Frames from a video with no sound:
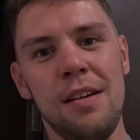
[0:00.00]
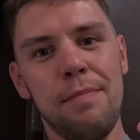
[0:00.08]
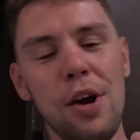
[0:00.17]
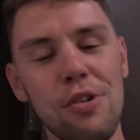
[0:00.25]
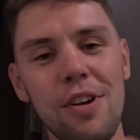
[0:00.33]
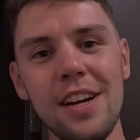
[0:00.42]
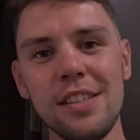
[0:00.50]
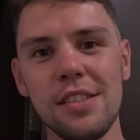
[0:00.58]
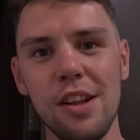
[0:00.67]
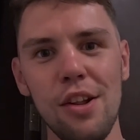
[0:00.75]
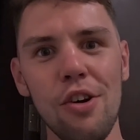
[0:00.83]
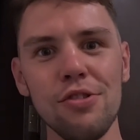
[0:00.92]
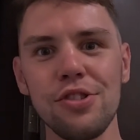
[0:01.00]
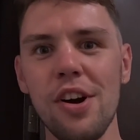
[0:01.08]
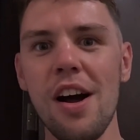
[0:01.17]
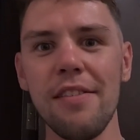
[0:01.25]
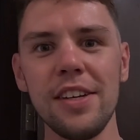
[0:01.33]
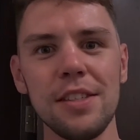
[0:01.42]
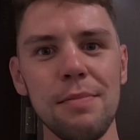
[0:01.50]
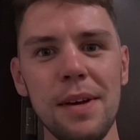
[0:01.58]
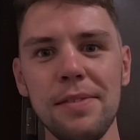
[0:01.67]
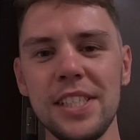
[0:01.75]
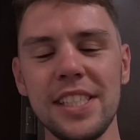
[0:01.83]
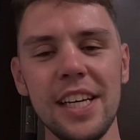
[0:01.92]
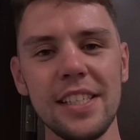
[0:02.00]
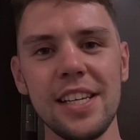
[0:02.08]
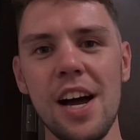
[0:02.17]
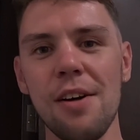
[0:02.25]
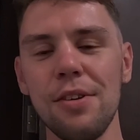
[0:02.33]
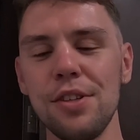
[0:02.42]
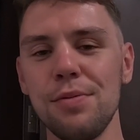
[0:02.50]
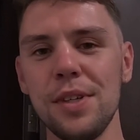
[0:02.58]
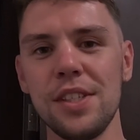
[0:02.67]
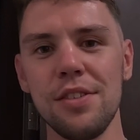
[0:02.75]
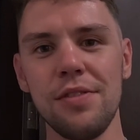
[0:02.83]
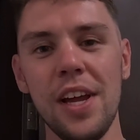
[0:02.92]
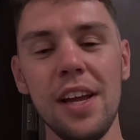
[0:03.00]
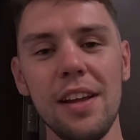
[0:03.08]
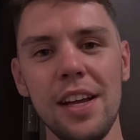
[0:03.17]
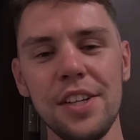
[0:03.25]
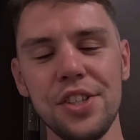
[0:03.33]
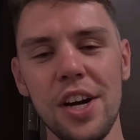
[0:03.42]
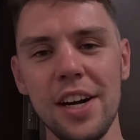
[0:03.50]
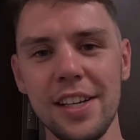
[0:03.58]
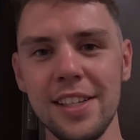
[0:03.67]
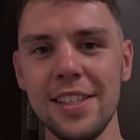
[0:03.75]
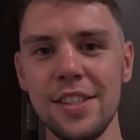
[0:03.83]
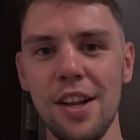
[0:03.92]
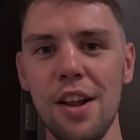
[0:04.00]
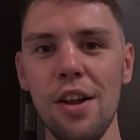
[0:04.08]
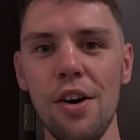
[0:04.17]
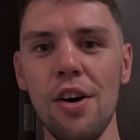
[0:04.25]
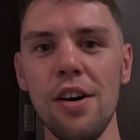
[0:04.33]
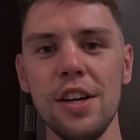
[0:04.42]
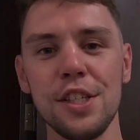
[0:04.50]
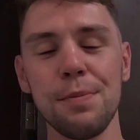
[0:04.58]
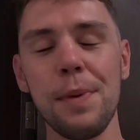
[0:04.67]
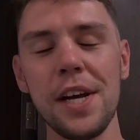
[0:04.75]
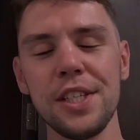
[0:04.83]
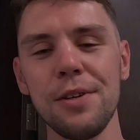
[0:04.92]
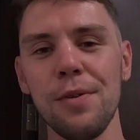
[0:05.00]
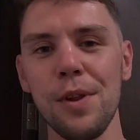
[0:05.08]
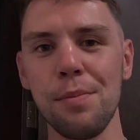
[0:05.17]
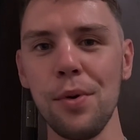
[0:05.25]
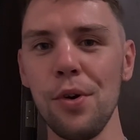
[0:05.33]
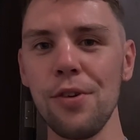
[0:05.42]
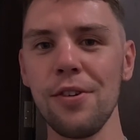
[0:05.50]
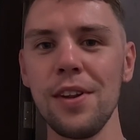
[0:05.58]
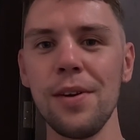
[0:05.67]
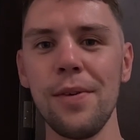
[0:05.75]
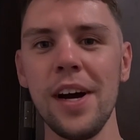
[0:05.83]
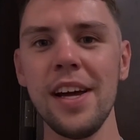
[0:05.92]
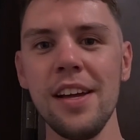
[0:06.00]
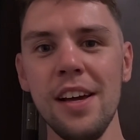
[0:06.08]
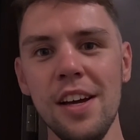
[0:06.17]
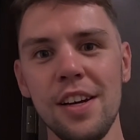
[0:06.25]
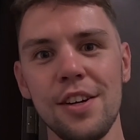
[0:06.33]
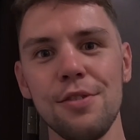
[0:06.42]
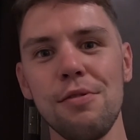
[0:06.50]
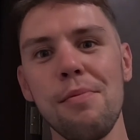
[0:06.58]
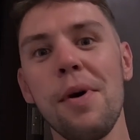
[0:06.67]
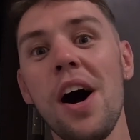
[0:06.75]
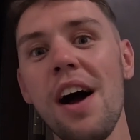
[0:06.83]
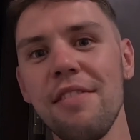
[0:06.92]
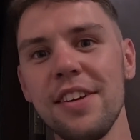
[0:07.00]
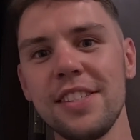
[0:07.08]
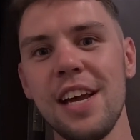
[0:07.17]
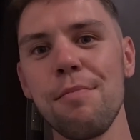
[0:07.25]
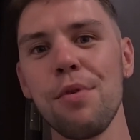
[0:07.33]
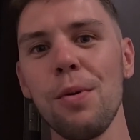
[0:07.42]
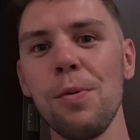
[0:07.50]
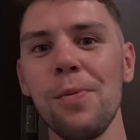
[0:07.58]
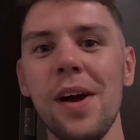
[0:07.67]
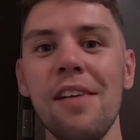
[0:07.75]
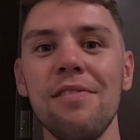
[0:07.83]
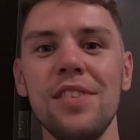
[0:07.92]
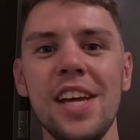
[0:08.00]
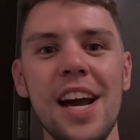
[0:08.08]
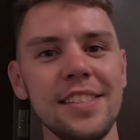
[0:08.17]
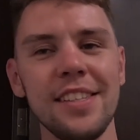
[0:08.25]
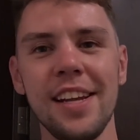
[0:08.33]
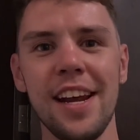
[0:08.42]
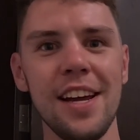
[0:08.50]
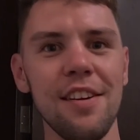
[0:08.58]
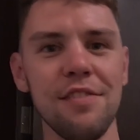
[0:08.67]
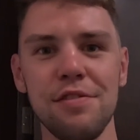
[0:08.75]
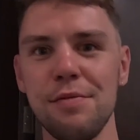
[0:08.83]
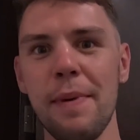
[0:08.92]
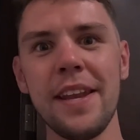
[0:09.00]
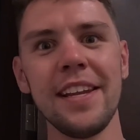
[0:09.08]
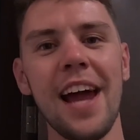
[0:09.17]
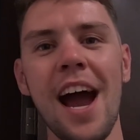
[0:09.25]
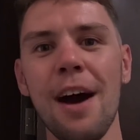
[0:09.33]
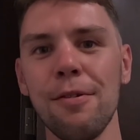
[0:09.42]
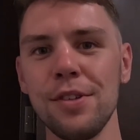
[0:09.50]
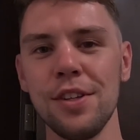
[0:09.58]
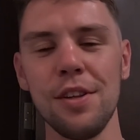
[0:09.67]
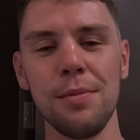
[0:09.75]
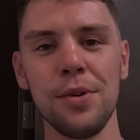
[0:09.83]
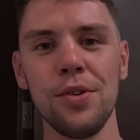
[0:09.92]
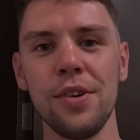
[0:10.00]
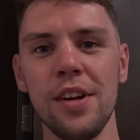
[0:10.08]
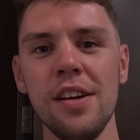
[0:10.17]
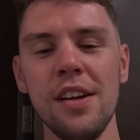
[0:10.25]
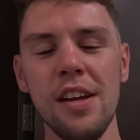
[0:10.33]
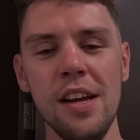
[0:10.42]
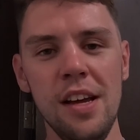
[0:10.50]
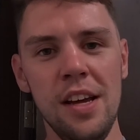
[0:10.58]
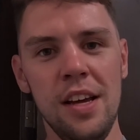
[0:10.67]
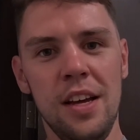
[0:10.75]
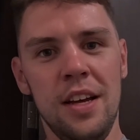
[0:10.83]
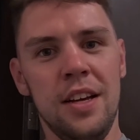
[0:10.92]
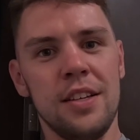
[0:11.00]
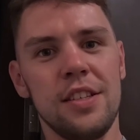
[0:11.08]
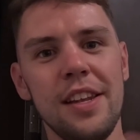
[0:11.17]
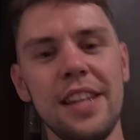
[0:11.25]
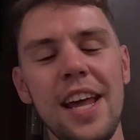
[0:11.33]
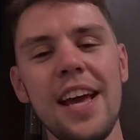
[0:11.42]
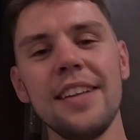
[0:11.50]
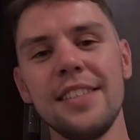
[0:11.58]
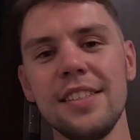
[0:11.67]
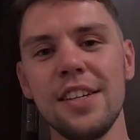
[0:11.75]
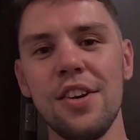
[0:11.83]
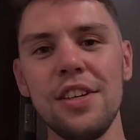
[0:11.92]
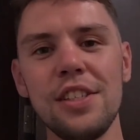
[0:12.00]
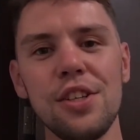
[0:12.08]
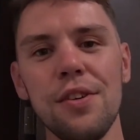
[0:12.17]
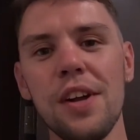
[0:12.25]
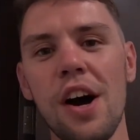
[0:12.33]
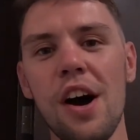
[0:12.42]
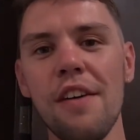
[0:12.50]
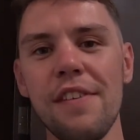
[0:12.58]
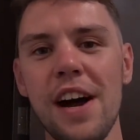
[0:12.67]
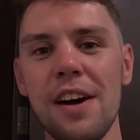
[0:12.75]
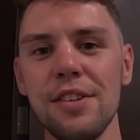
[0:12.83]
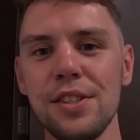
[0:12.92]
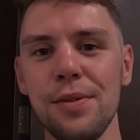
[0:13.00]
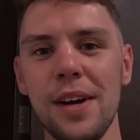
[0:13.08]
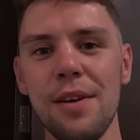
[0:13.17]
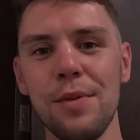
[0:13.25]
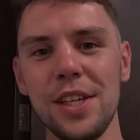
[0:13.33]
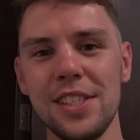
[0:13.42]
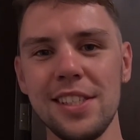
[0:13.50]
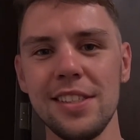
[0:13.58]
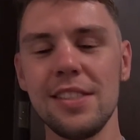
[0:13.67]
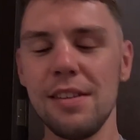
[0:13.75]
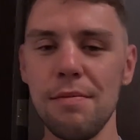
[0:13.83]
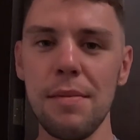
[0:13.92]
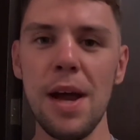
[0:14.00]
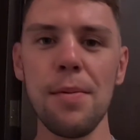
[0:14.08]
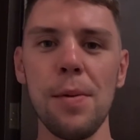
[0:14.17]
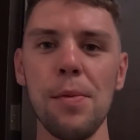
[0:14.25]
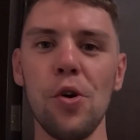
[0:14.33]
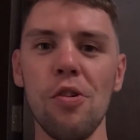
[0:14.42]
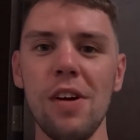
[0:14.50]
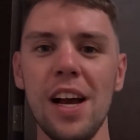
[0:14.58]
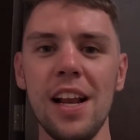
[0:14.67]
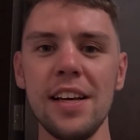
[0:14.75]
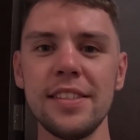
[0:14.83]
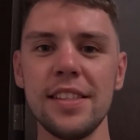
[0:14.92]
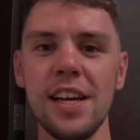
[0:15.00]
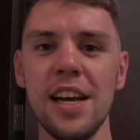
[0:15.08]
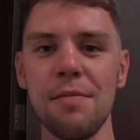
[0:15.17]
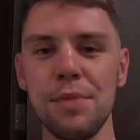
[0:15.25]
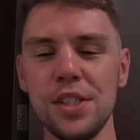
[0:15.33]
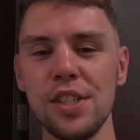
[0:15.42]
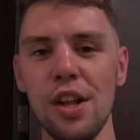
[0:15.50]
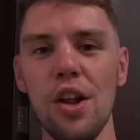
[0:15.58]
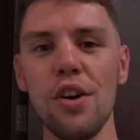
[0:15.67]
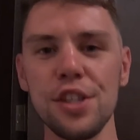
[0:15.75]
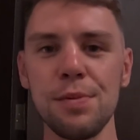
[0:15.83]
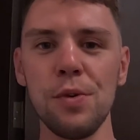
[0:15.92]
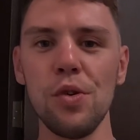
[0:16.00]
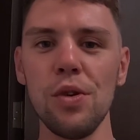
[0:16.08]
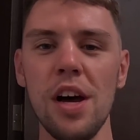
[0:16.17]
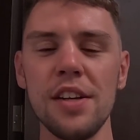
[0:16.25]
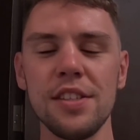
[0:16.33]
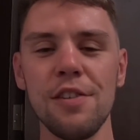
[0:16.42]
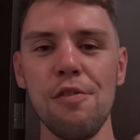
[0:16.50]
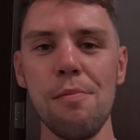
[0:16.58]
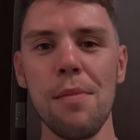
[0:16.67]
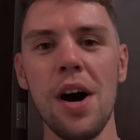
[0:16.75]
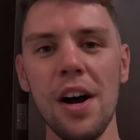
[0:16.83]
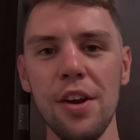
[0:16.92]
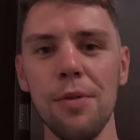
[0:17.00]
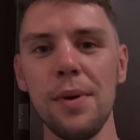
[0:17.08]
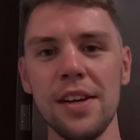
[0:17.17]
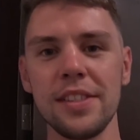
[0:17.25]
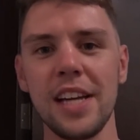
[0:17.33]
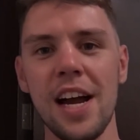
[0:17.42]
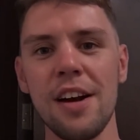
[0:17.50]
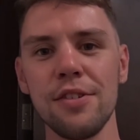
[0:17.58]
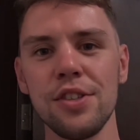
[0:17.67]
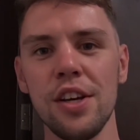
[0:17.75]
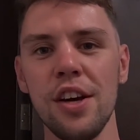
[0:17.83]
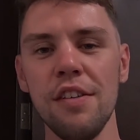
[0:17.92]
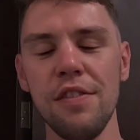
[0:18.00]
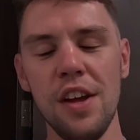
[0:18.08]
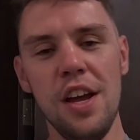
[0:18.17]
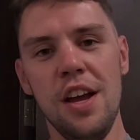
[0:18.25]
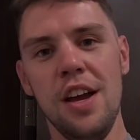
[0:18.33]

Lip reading: Belgrade's a long drive. It's maybe 6 hours, which of hitchhiking is a lot, especially with a border in the way, because we might have the same problem we had yesterday of spending hours at the border. So Niš is only 2.5 hours away, which is maybe more realistic, but it's a lot smaller, so we might not be able to couch surf.